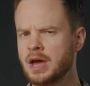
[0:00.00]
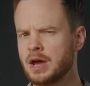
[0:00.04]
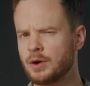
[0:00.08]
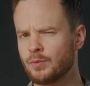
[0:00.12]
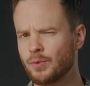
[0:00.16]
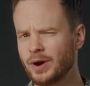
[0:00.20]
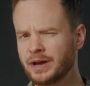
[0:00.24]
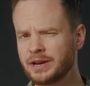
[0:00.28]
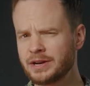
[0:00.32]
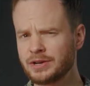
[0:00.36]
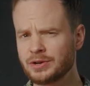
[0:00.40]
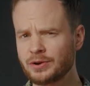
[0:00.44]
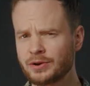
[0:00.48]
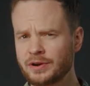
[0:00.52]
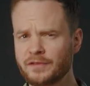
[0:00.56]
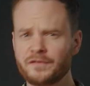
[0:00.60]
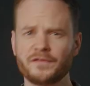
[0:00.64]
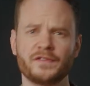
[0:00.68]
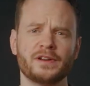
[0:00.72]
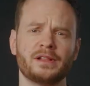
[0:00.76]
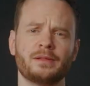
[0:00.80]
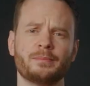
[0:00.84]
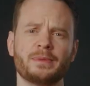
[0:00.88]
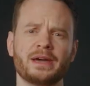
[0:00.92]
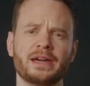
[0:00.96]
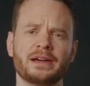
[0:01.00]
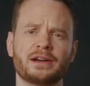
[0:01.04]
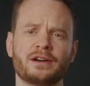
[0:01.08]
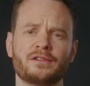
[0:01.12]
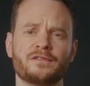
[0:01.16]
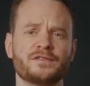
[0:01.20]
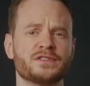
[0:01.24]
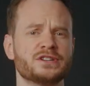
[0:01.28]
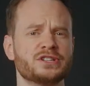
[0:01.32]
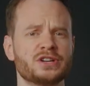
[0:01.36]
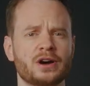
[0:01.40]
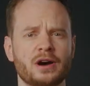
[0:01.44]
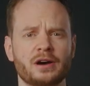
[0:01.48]
Whether you're a
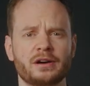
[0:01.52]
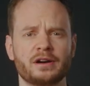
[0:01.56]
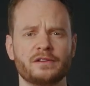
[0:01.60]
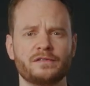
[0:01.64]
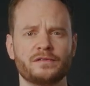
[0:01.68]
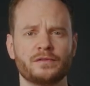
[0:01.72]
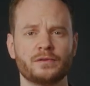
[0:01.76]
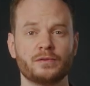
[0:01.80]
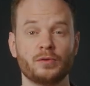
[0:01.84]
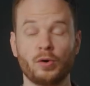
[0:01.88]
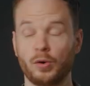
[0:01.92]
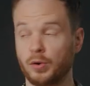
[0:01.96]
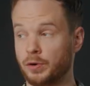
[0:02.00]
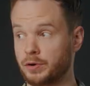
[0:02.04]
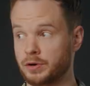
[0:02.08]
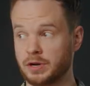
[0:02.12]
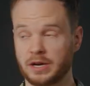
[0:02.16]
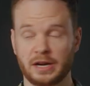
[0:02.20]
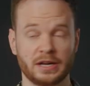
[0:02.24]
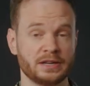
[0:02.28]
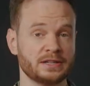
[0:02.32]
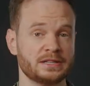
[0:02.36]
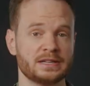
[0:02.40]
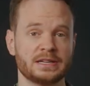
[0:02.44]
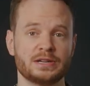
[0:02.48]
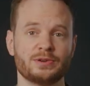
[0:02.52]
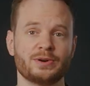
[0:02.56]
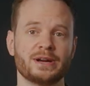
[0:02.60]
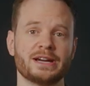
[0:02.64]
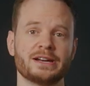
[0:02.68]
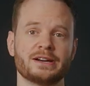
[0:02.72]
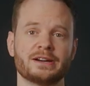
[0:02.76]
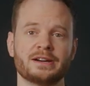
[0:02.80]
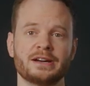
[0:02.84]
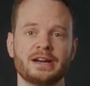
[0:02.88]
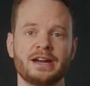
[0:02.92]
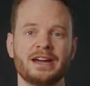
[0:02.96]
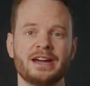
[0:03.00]
filmmaker, photographer, or content creator,